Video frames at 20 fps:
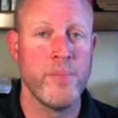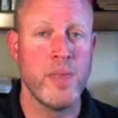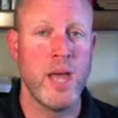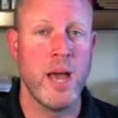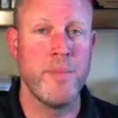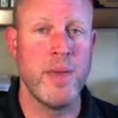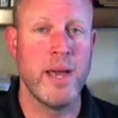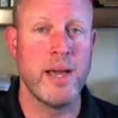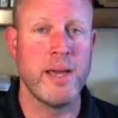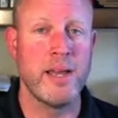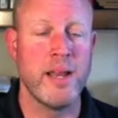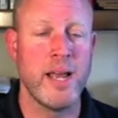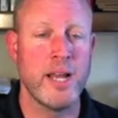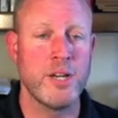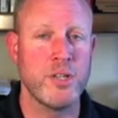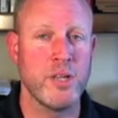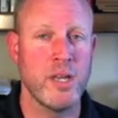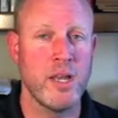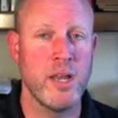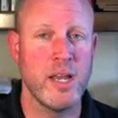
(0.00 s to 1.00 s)
I'm not going to
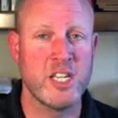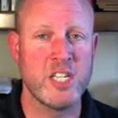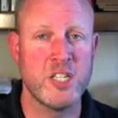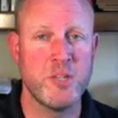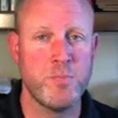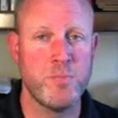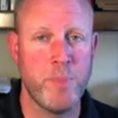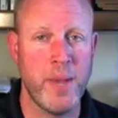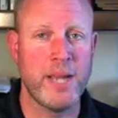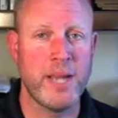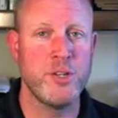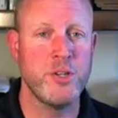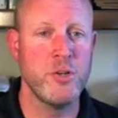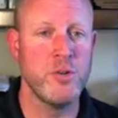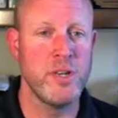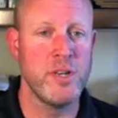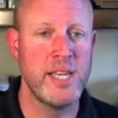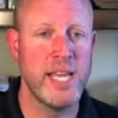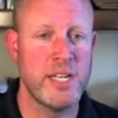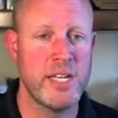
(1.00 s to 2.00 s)
actually expect you
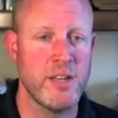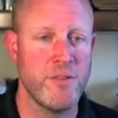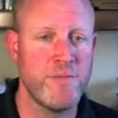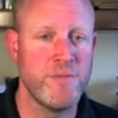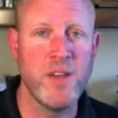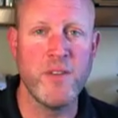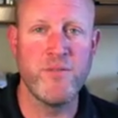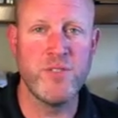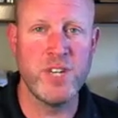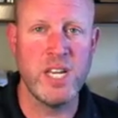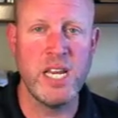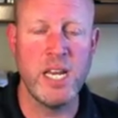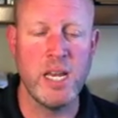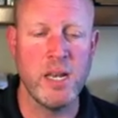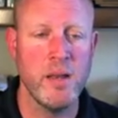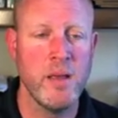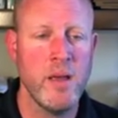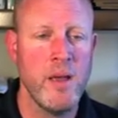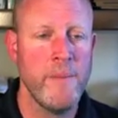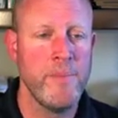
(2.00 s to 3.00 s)
to get to
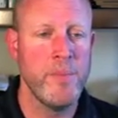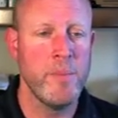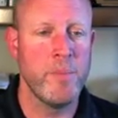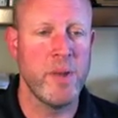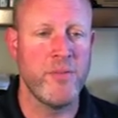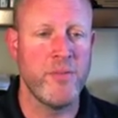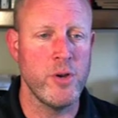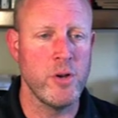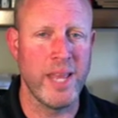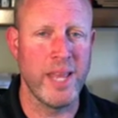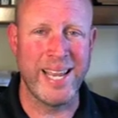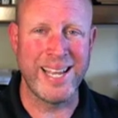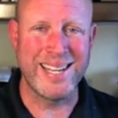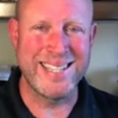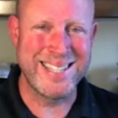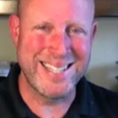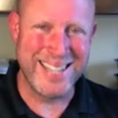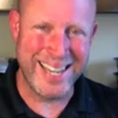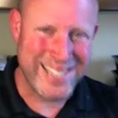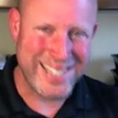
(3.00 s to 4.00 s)
15, but if you're like at
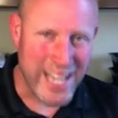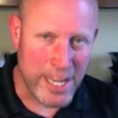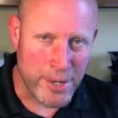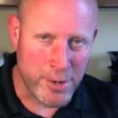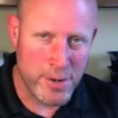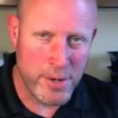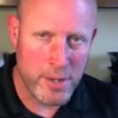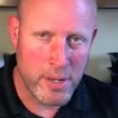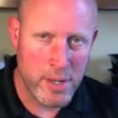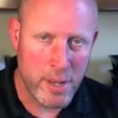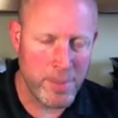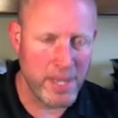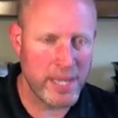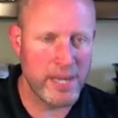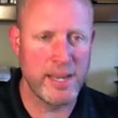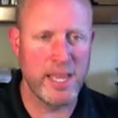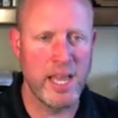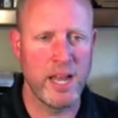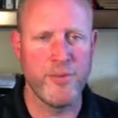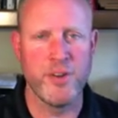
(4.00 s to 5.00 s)
600, I'm not
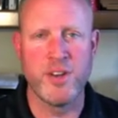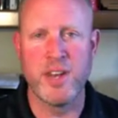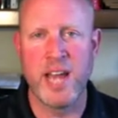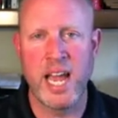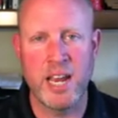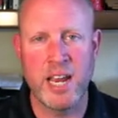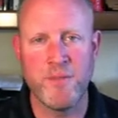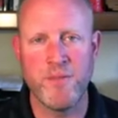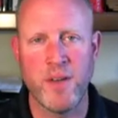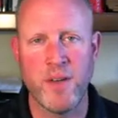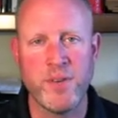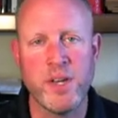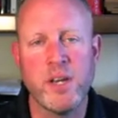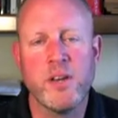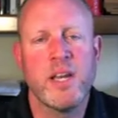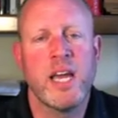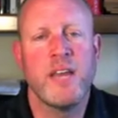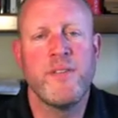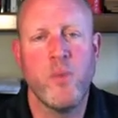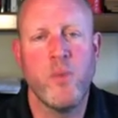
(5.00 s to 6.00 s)
going to count if you're 950 or
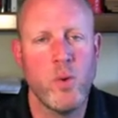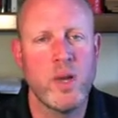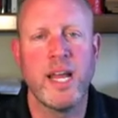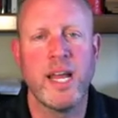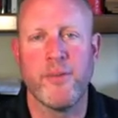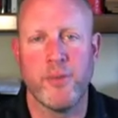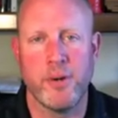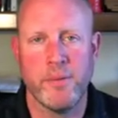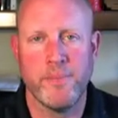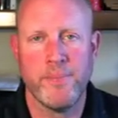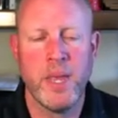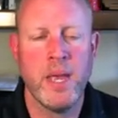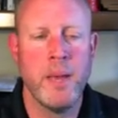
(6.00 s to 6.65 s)
9, whatever.